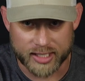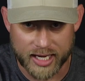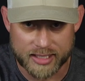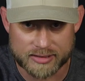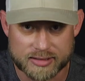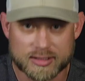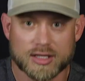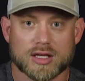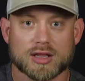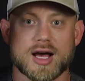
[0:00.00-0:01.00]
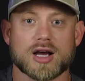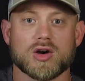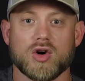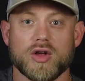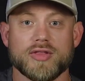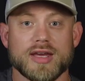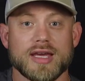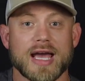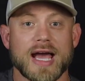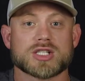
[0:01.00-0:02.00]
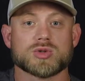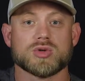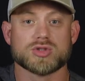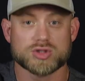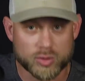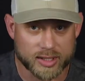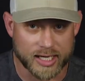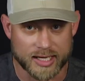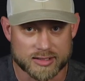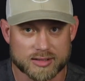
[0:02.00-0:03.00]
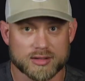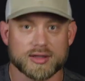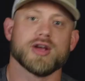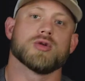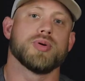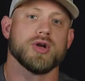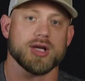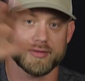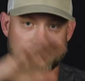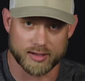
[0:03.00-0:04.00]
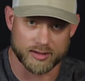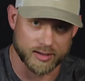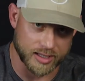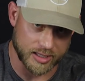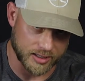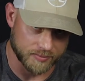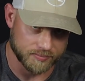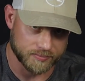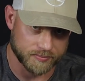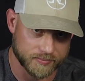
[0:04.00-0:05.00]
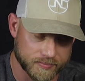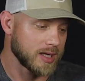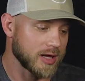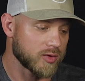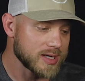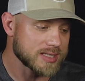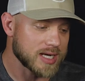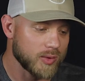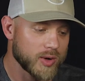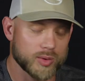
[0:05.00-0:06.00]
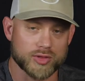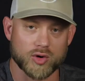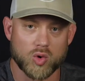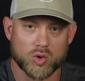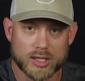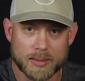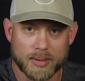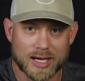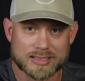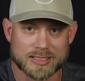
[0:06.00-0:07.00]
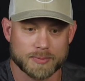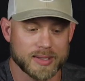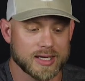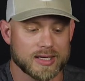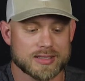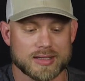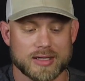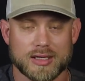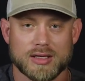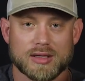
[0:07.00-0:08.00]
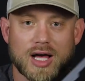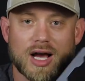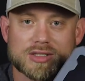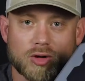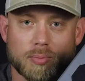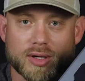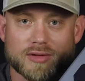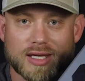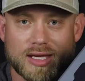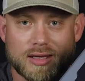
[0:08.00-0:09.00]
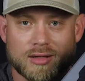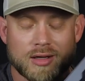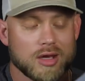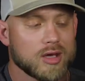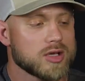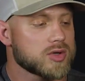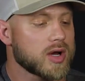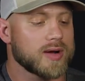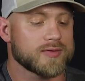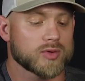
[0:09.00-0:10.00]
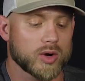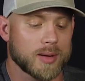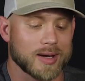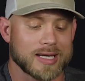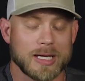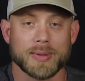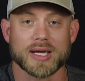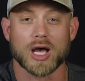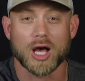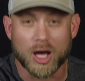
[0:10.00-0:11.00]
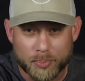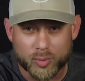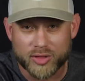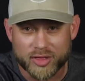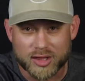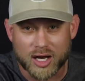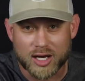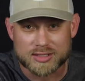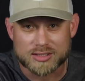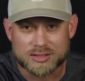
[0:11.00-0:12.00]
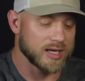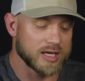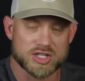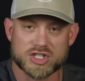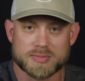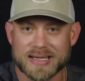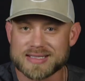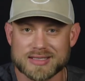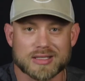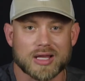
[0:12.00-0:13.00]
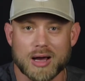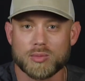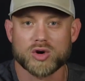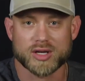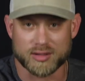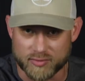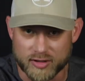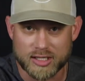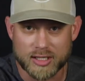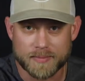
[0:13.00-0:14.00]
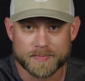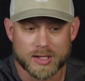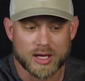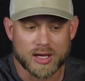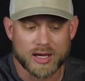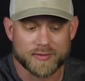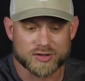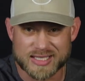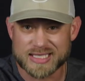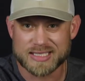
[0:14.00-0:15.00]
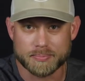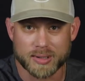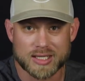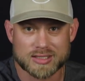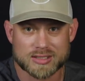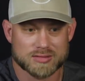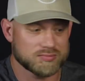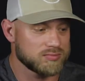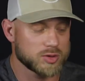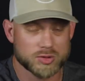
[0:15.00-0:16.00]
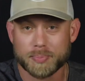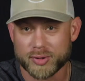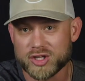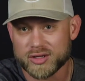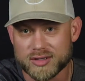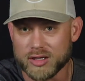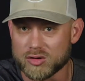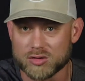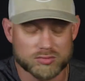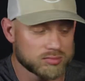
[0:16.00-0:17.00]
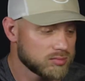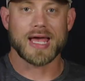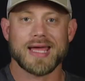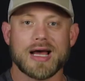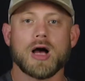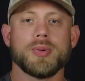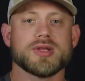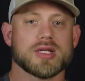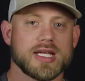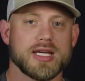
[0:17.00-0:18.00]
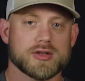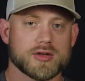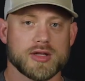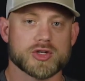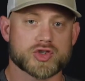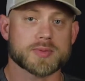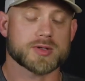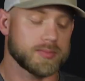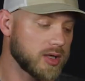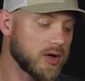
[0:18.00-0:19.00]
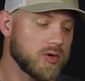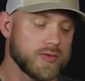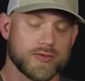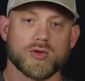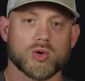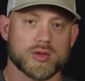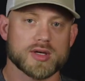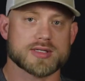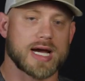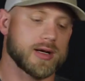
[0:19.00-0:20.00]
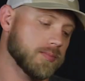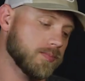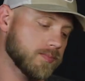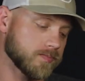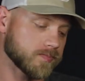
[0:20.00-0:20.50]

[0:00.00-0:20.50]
case, lock on the actual suitcase that you're putting it in. Now the reason I went with the Hornady box is because the locks are built in, so I don't have to worry about keeping up with the locks. It just makes things a lot more convenient. And for 60 bucks, this is a pretty good deal. And I'll put the link in the description below for this item.